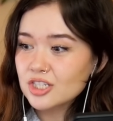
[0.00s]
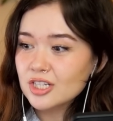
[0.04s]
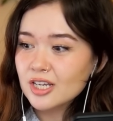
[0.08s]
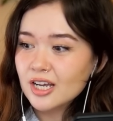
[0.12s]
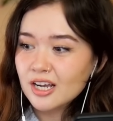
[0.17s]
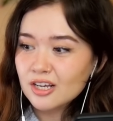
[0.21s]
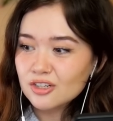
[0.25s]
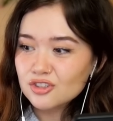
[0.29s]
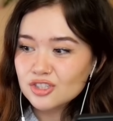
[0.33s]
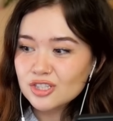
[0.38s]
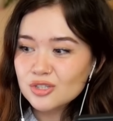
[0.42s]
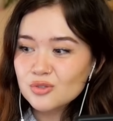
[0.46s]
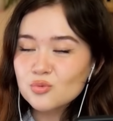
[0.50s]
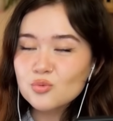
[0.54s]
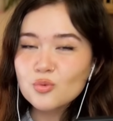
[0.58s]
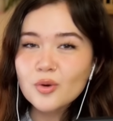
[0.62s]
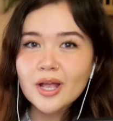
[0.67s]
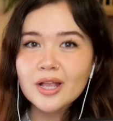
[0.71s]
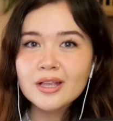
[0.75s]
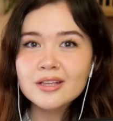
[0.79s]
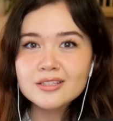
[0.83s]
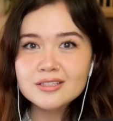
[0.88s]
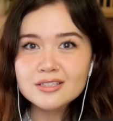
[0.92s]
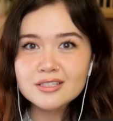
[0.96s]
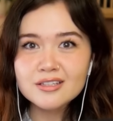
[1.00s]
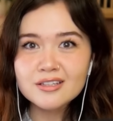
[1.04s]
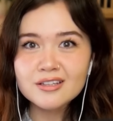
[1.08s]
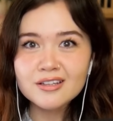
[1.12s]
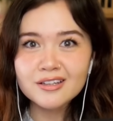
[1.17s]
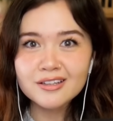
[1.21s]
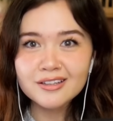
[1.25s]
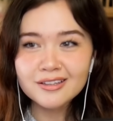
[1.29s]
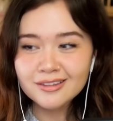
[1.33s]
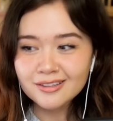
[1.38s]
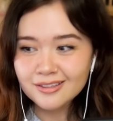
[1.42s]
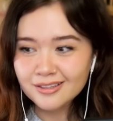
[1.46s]
she actually went
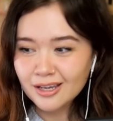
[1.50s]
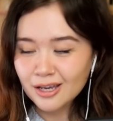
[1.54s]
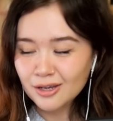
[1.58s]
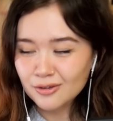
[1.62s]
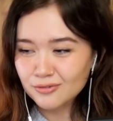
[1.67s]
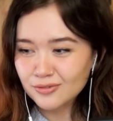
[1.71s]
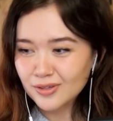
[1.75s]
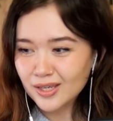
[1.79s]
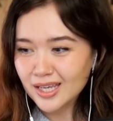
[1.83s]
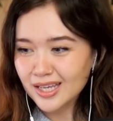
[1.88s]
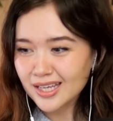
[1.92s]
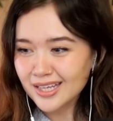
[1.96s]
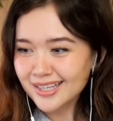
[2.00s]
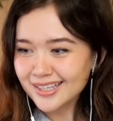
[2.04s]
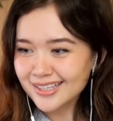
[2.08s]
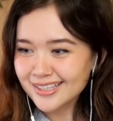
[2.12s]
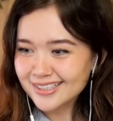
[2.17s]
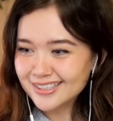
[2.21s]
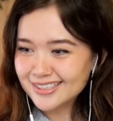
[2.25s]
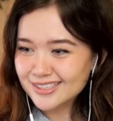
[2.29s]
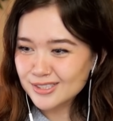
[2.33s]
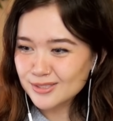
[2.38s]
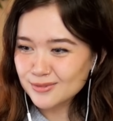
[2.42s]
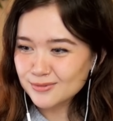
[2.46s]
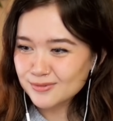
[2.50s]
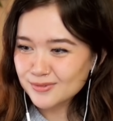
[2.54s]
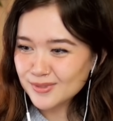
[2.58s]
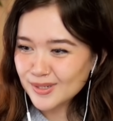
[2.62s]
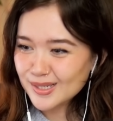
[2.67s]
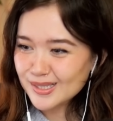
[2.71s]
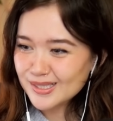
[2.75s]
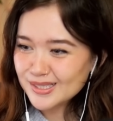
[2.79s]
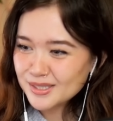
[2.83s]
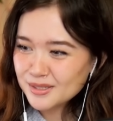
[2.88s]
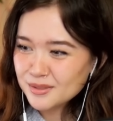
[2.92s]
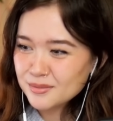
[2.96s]
to the cafe to
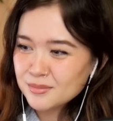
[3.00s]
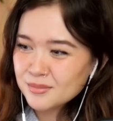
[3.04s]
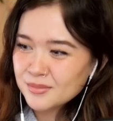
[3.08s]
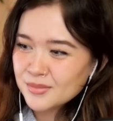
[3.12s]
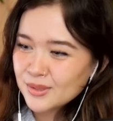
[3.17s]
find him?